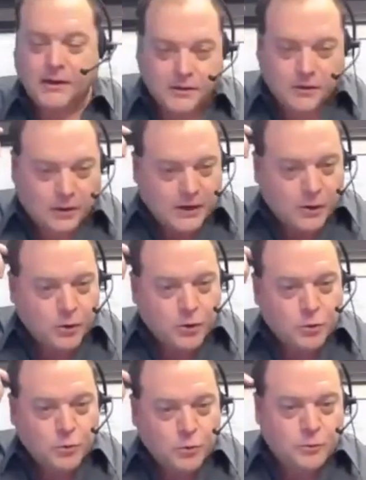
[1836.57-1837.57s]
know I know
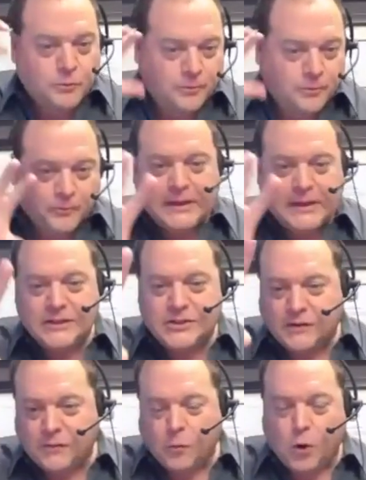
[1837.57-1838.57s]
you via
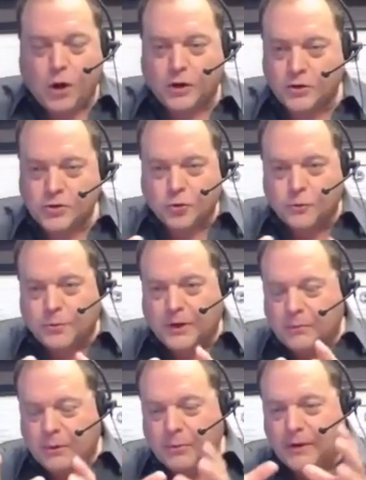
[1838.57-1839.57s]
Jeff Walker's group, and
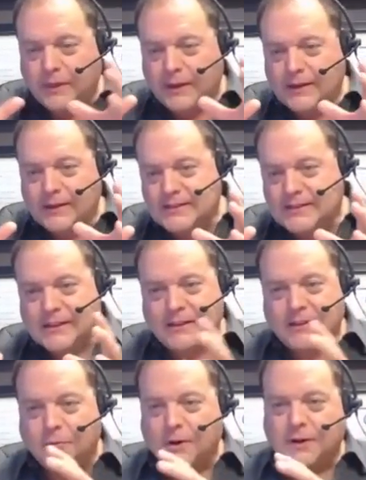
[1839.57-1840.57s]
I remember they did this
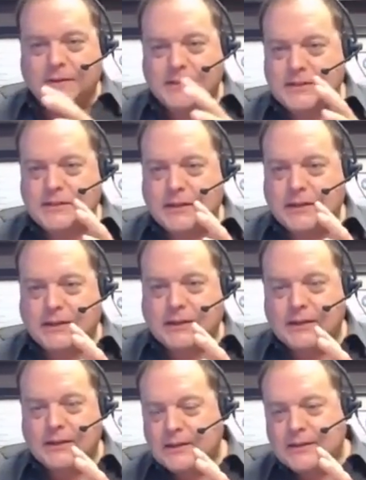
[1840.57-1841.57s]
thing. They were on this uh,
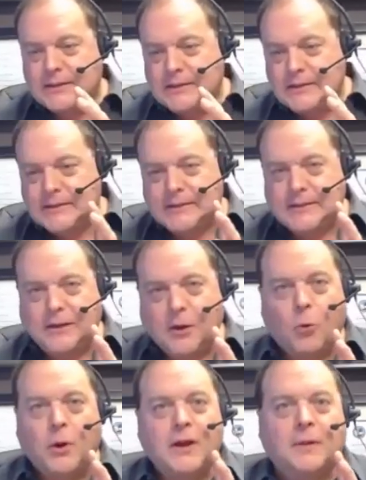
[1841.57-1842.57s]

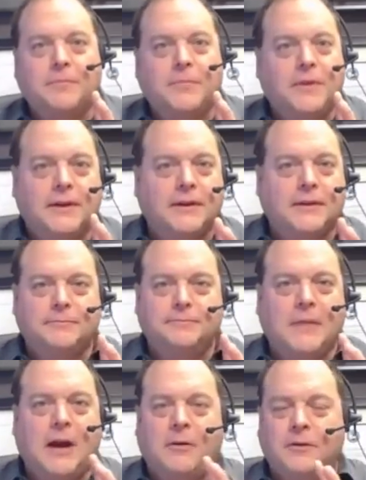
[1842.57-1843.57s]
going up the
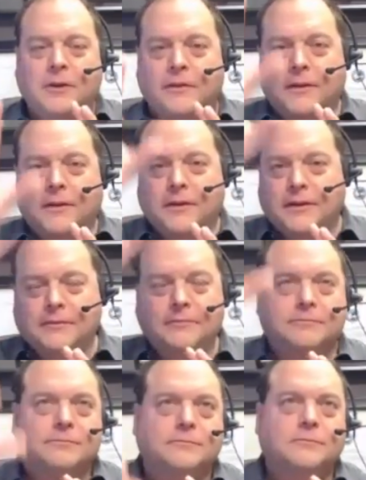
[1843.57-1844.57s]
mountain in the
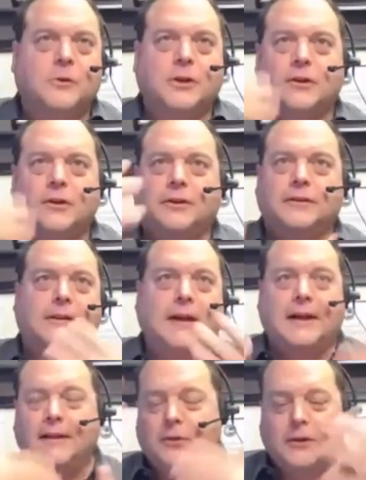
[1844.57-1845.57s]
what do you call it the
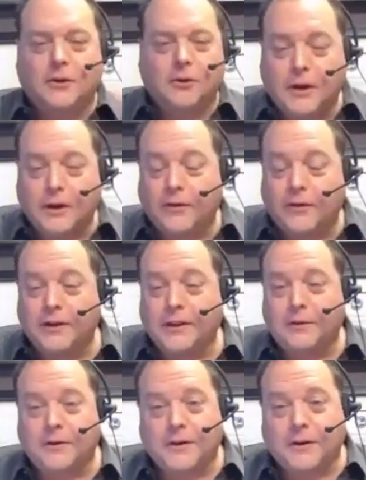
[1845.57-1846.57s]
gondola or whatever and
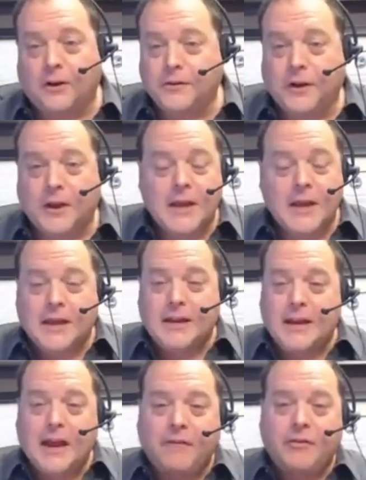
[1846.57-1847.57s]
they were all t- and
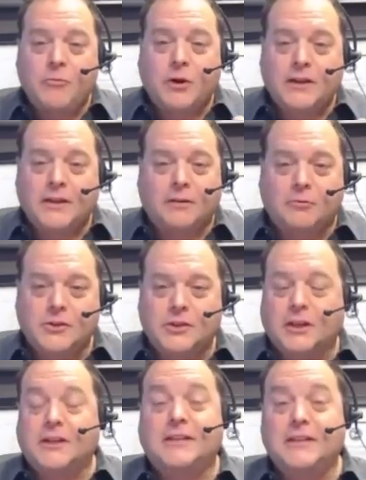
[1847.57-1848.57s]
everyone in there
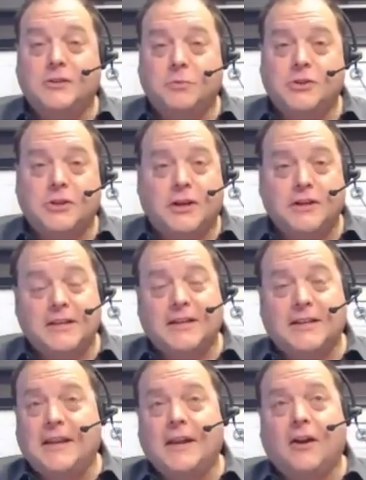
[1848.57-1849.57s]
was like these superstars
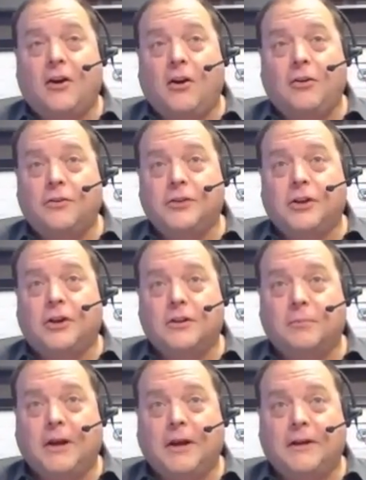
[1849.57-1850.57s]
and they all talked
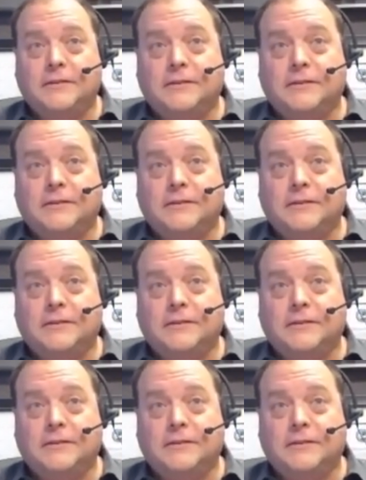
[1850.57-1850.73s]
about